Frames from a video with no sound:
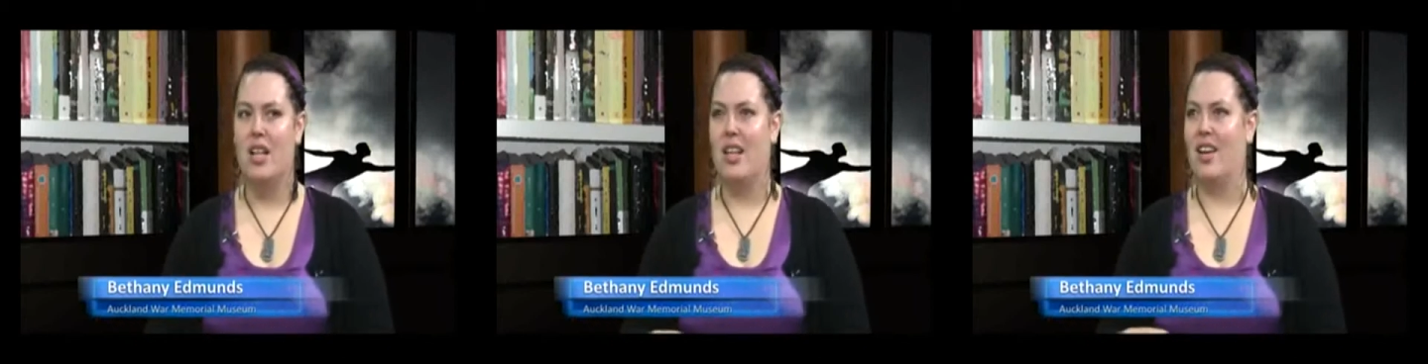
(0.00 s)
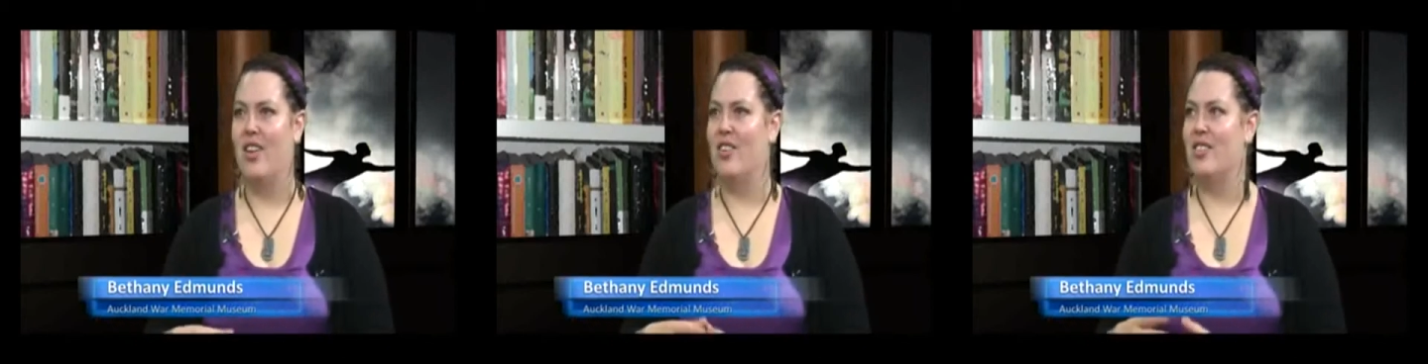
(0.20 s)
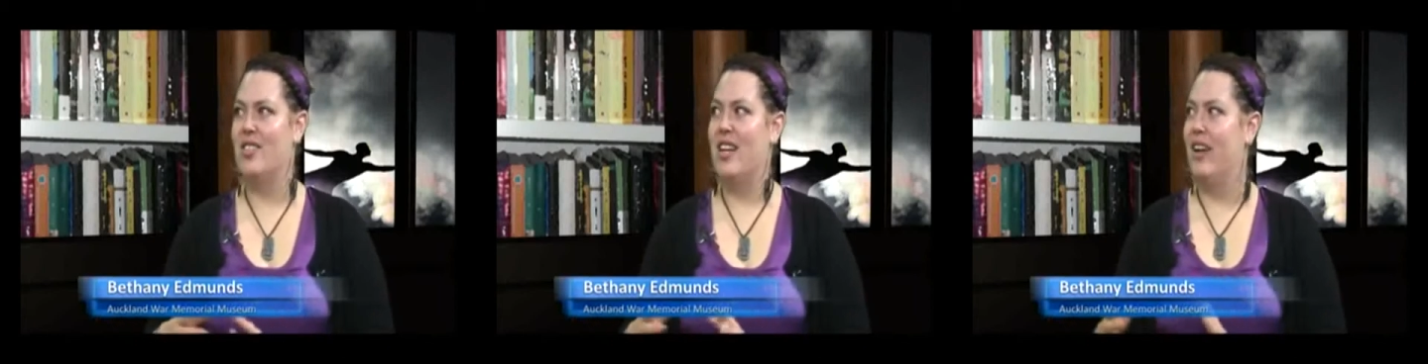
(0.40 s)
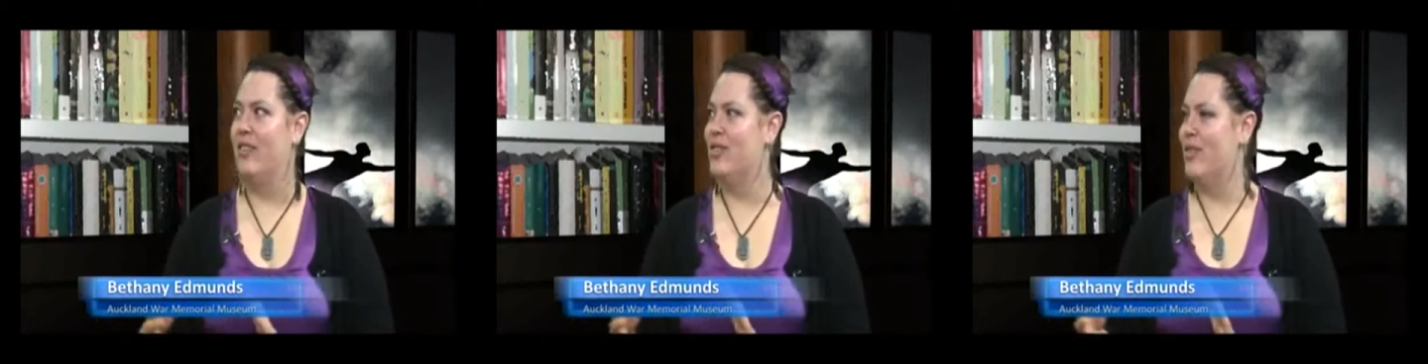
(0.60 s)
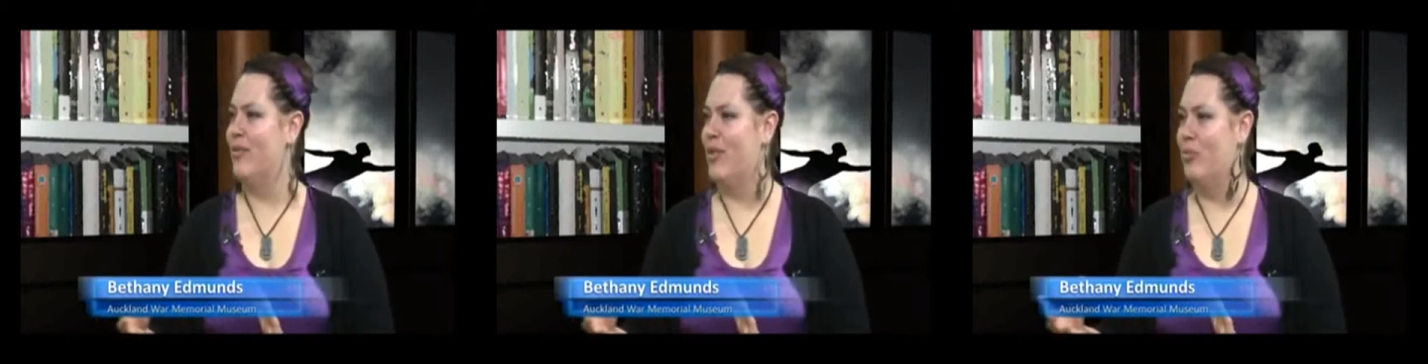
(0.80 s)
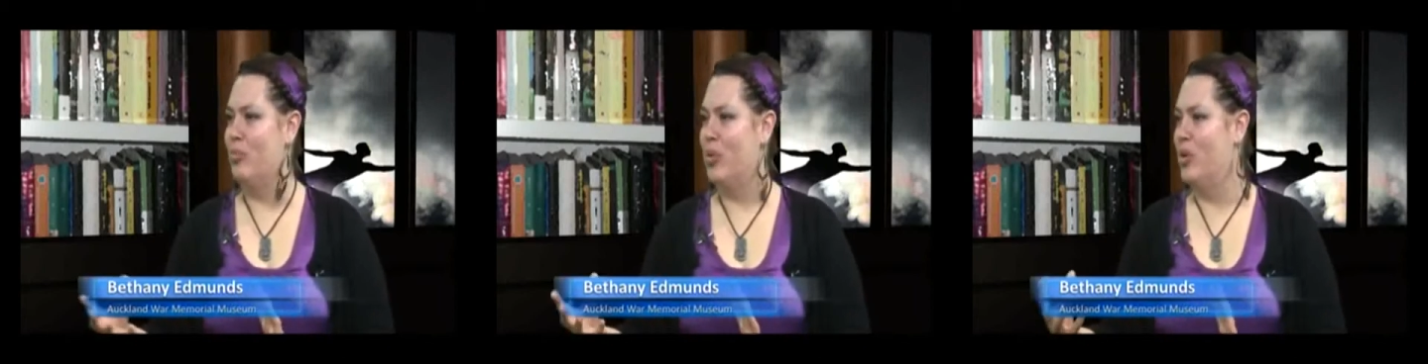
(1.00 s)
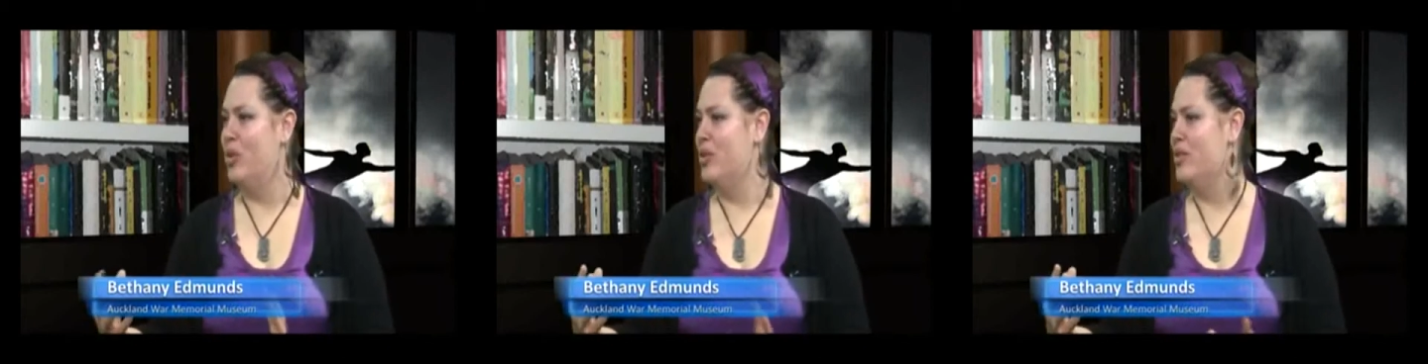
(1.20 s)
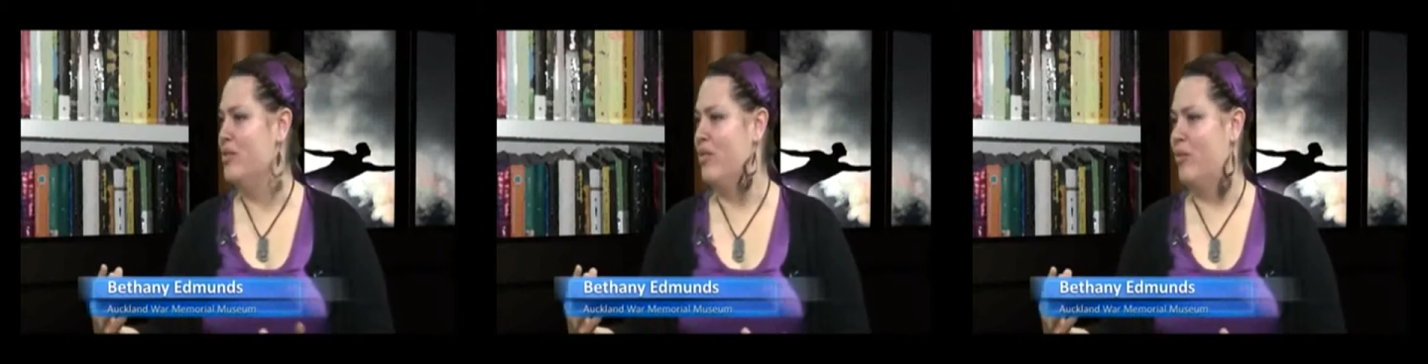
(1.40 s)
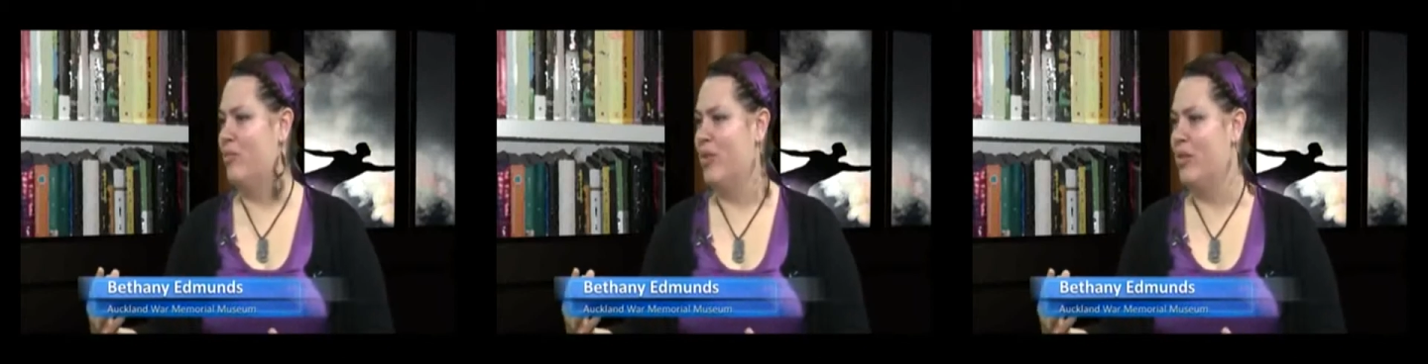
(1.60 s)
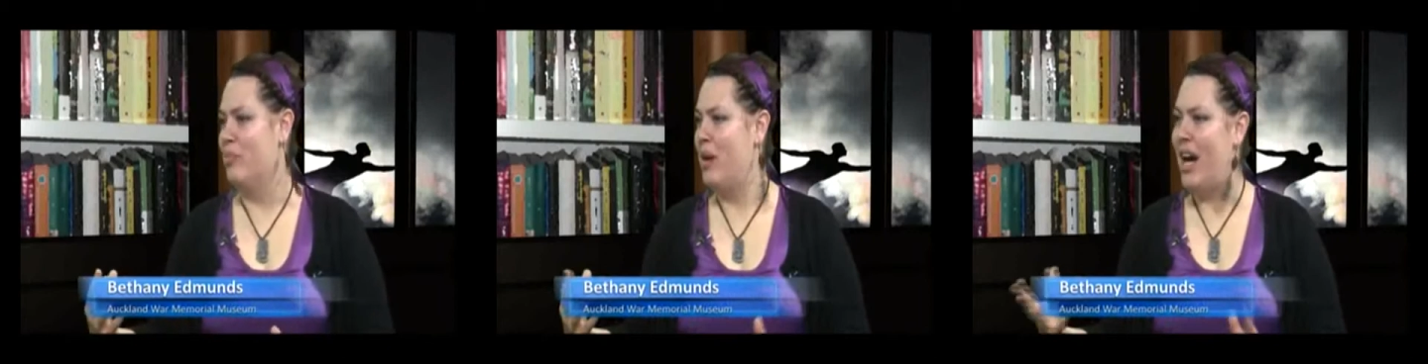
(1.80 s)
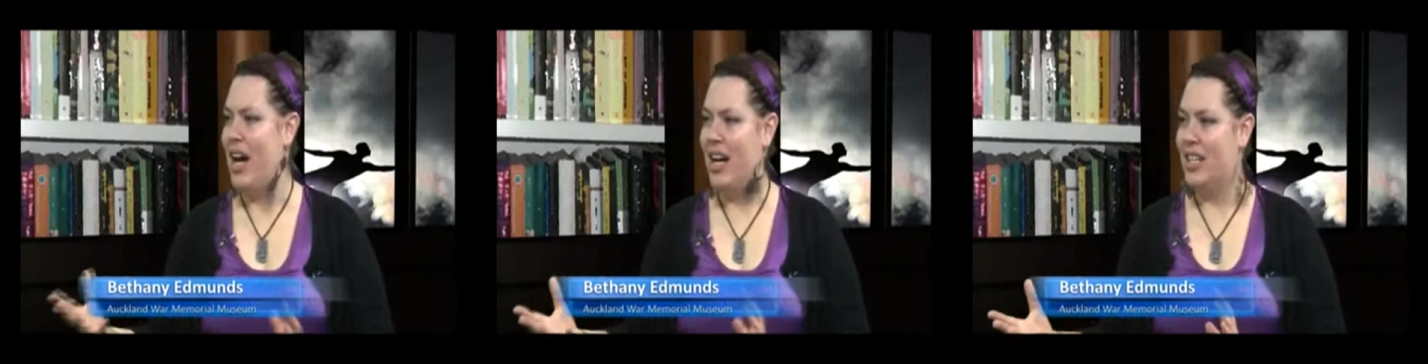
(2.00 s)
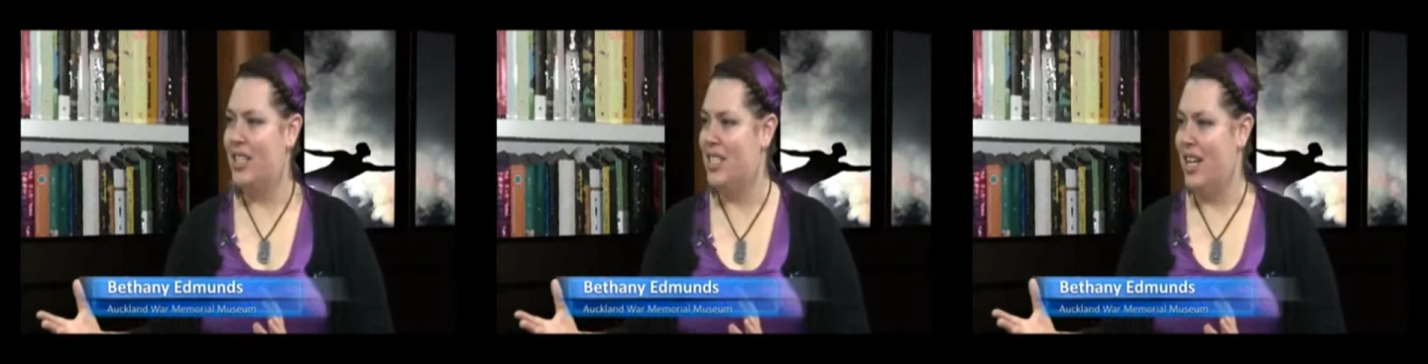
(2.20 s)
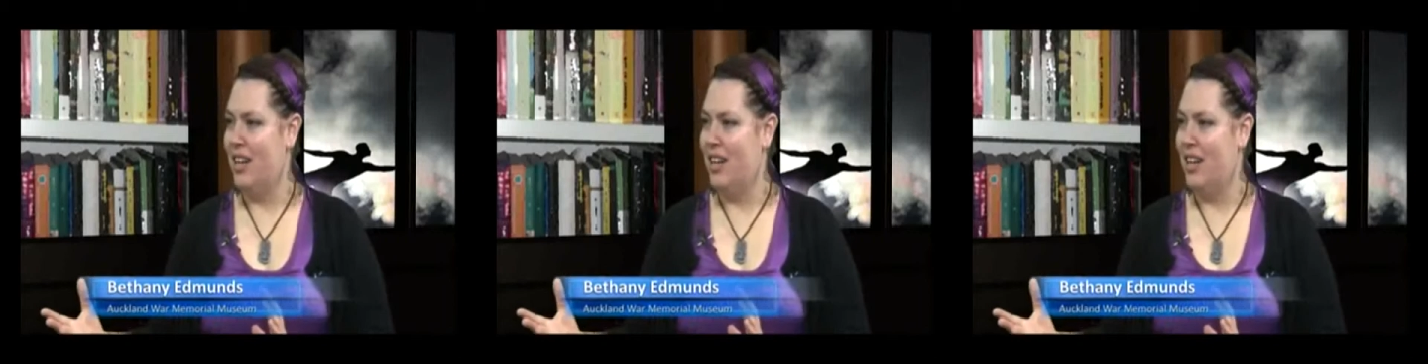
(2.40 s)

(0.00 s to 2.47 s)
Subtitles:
They got sounds of the birds from the park